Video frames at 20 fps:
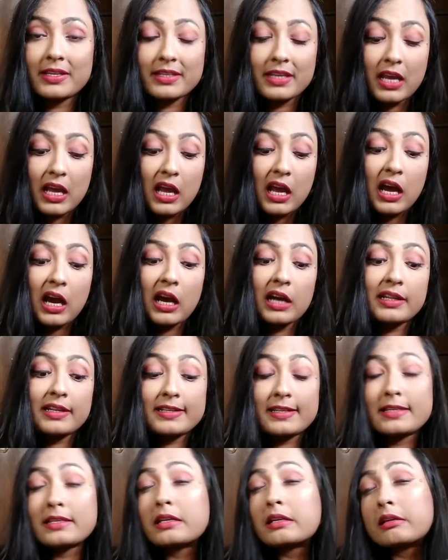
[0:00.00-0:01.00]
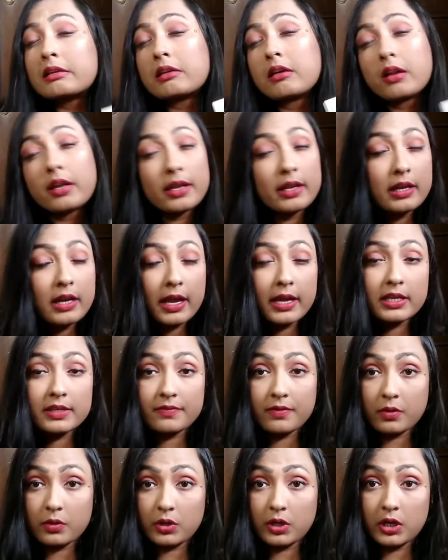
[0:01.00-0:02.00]
because this is a really
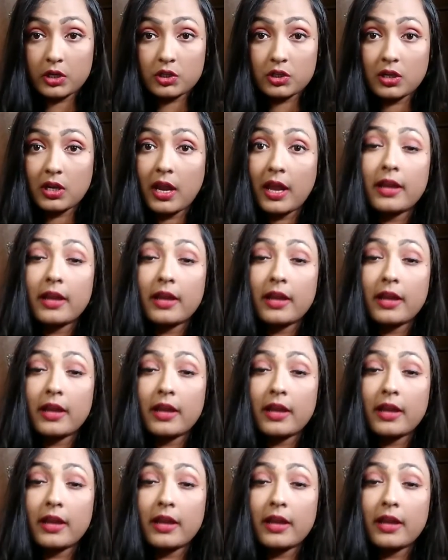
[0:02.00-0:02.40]
nice foundation,